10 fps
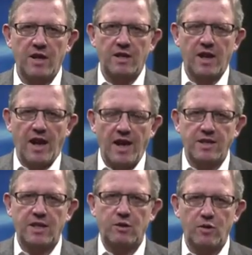the
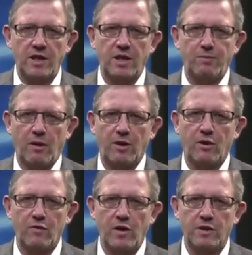AC to DC power
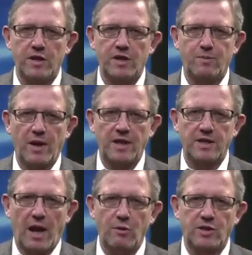converter is
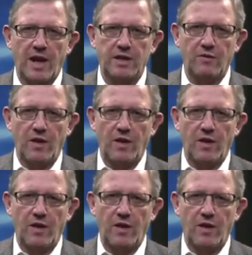placed outside the